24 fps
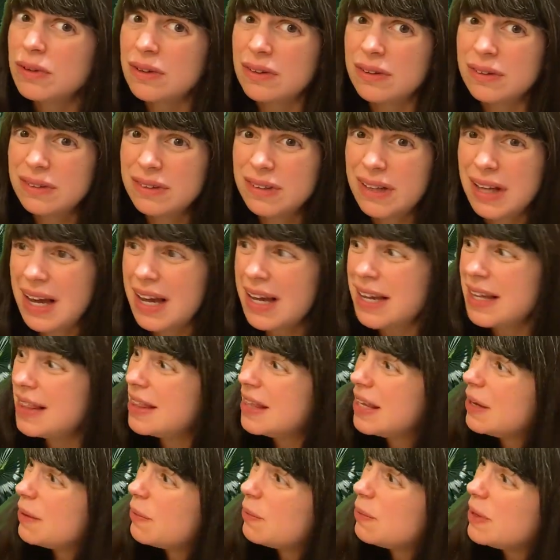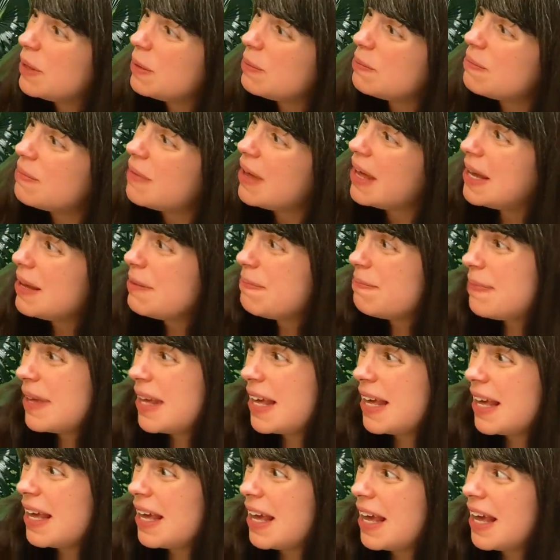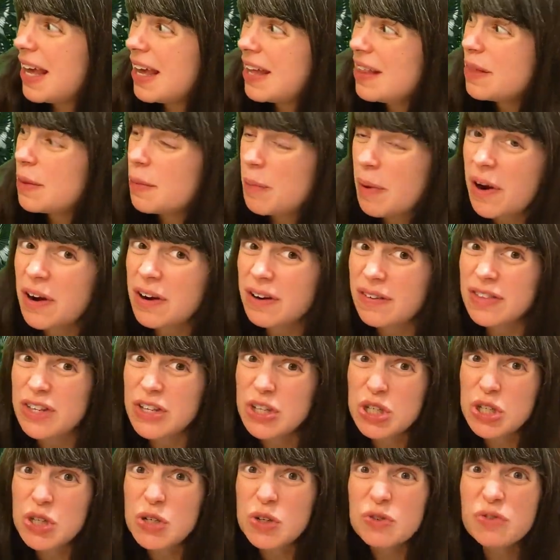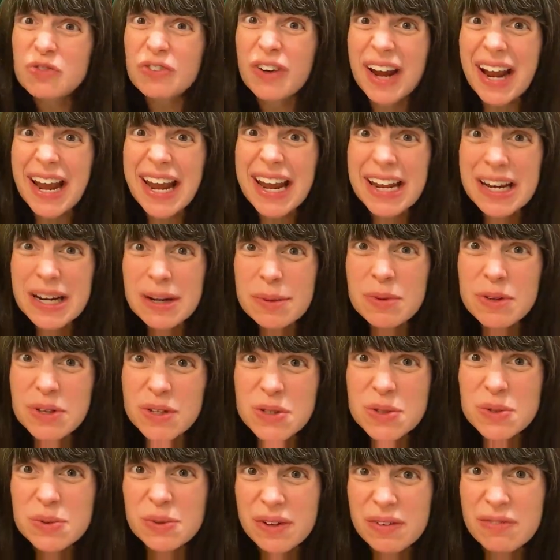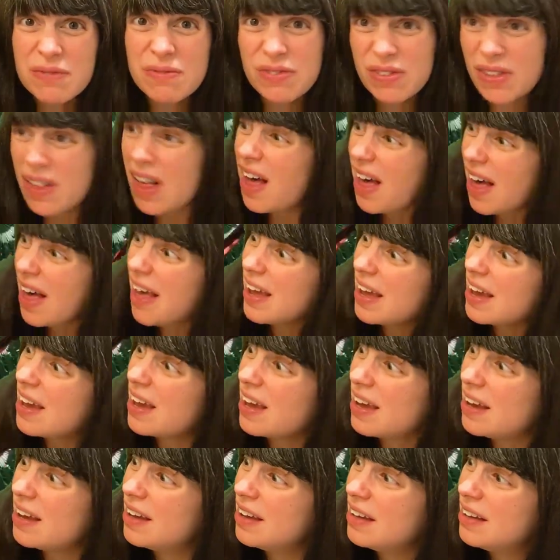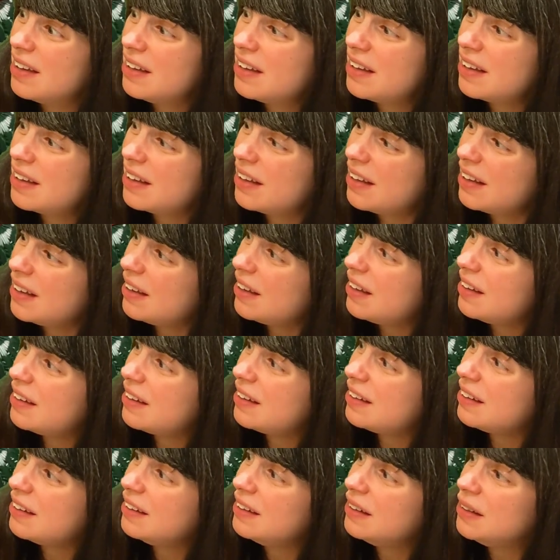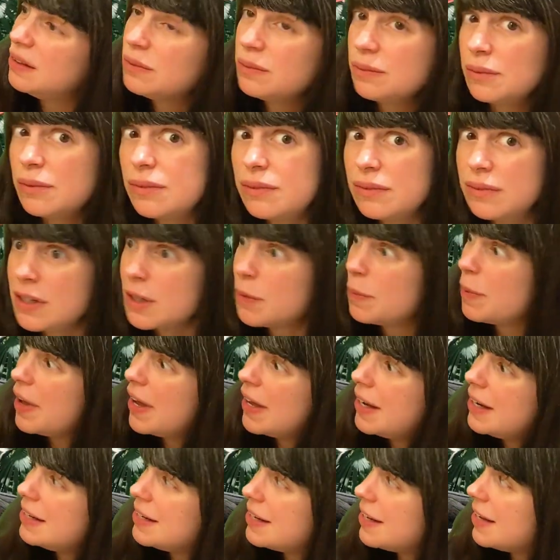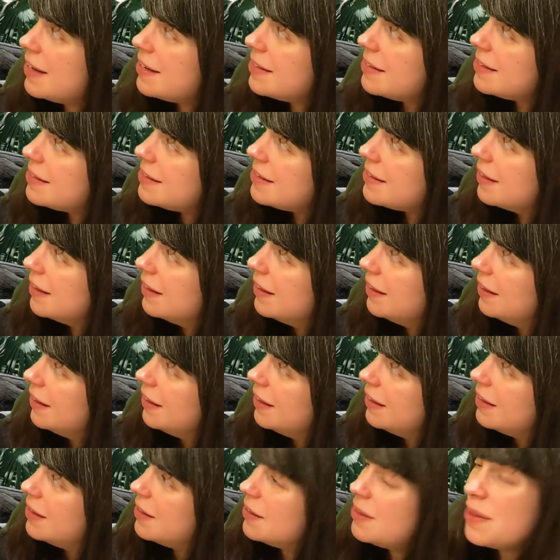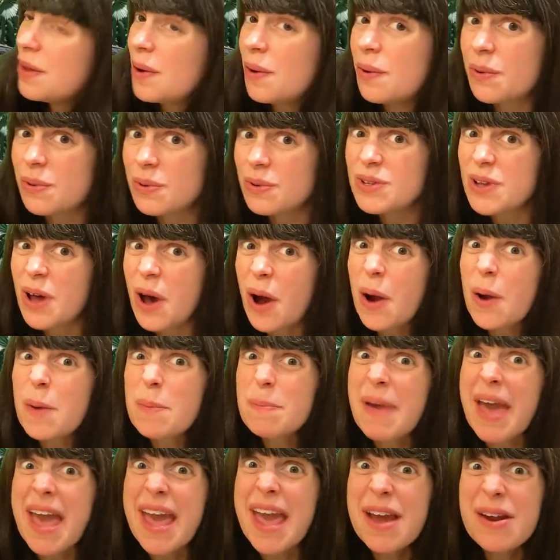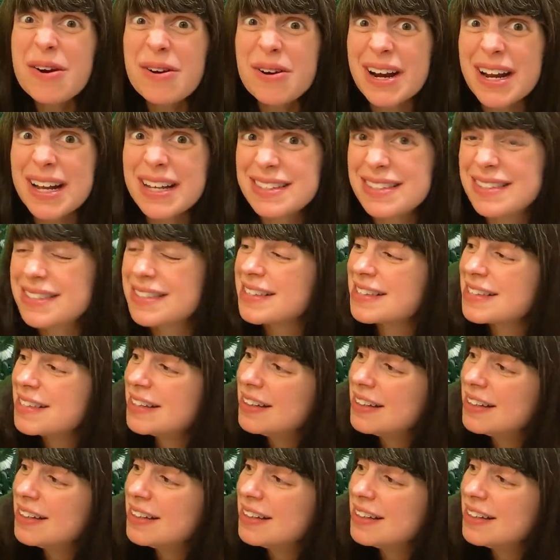well, I think we might be in the part of the zoo for animals who can fly. Huh? Mm, look behind us. Those are parrots.